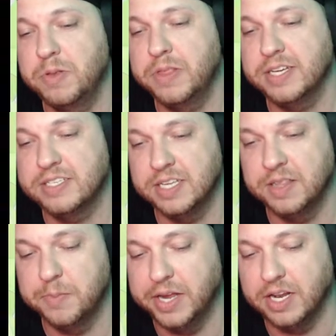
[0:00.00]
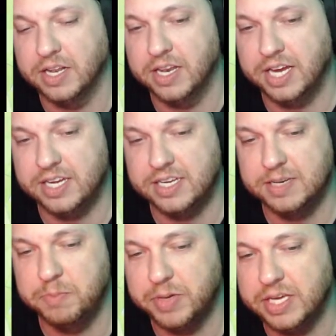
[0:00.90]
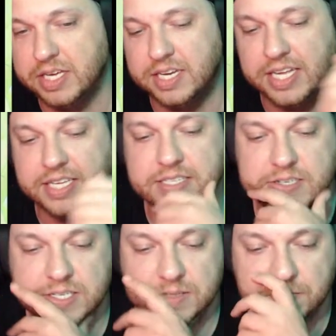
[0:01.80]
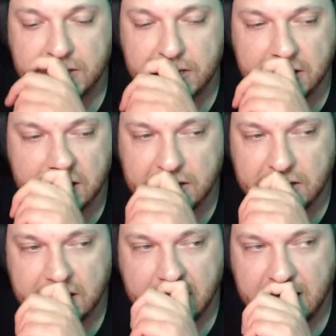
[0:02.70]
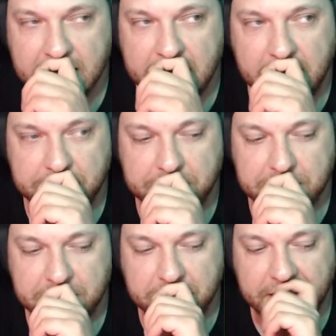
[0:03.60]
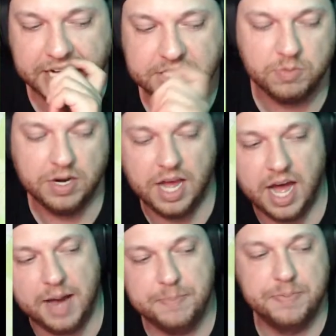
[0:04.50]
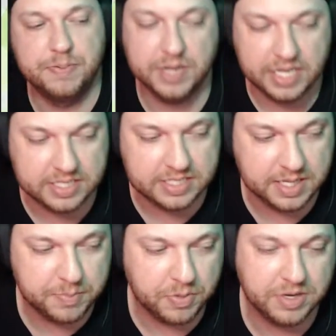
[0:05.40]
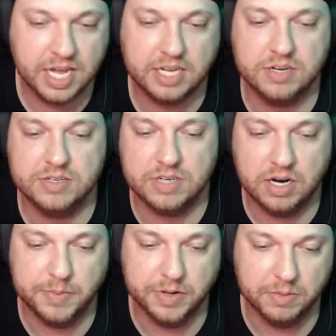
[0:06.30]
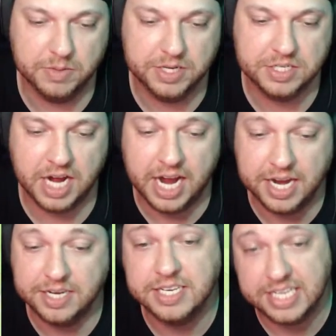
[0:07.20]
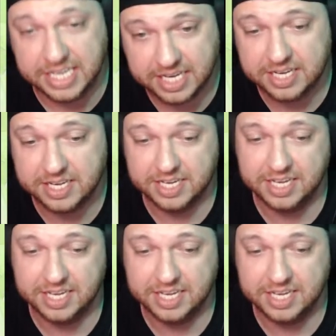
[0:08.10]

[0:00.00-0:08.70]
this in the middle, like be decent. Next one up is the Protector's Armor, which I dig.